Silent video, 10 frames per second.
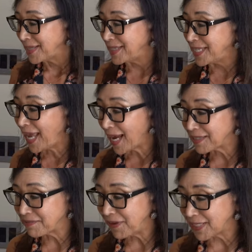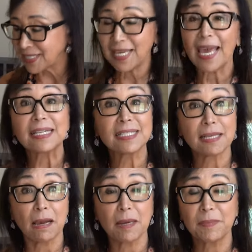deactivates the
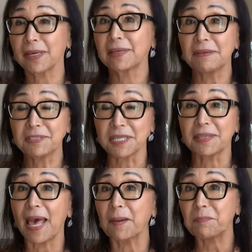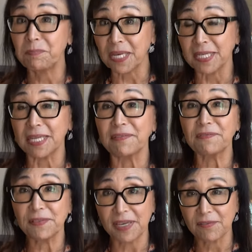enzyme that gives it that beany
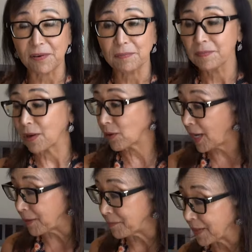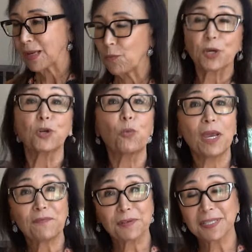flavor. Okay, we're going to
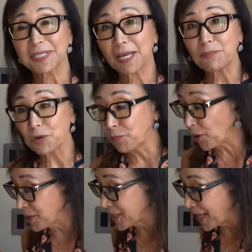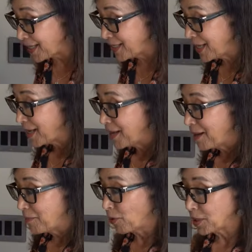wait for this to come to a boil again,
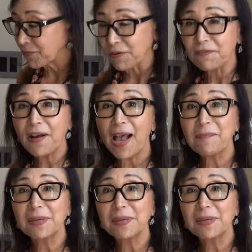boil it for 5